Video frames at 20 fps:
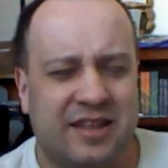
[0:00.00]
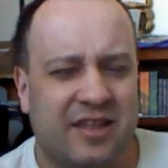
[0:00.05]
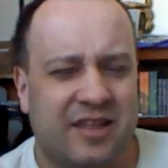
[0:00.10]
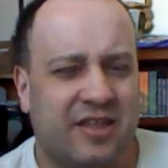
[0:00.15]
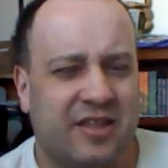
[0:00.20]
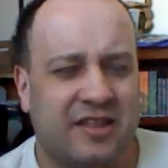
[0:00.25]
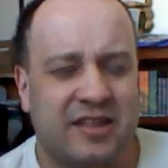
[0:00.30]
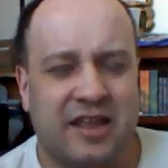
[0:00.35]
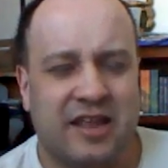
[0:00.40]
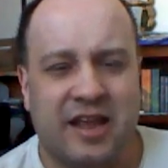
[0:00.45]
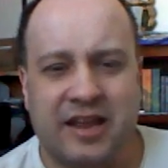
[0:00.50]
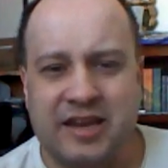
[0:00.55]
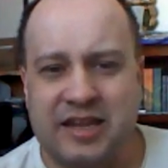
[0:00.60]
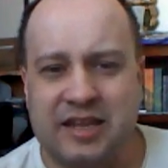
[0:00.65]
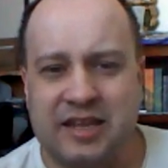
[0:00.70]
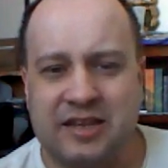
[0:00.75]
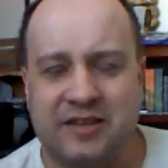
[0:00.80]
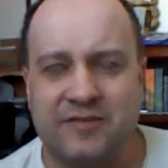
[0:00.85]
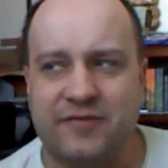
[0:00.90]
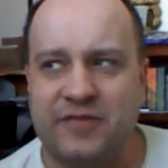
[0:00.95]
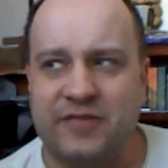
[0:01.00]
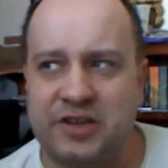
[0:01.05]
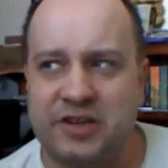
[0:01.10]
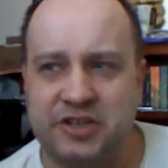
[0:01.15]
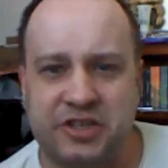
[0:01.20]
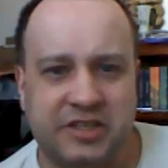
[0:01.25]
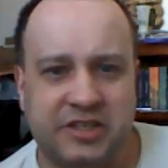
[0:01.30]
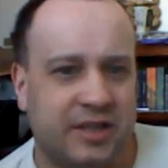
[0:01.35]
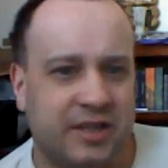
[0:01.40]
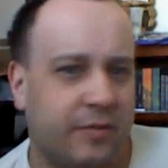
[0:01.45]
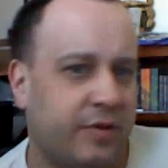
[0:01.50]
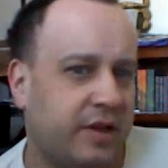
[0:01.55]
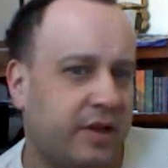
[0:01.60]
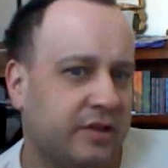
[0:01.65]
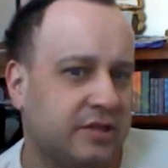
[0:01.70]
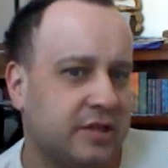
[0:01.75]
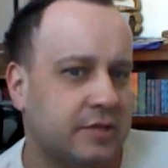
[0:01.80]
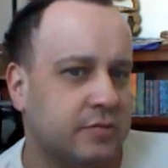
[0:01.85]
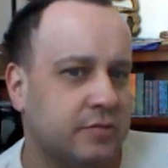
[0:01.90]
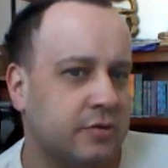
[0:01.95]
thought the idea of finishing someone
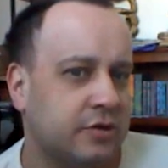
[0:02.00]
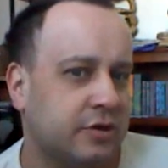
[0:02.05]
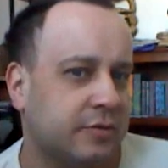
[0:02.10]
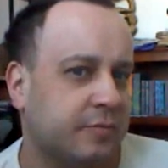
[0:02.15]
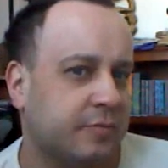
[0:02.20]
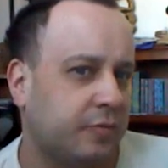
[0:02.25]
else's work,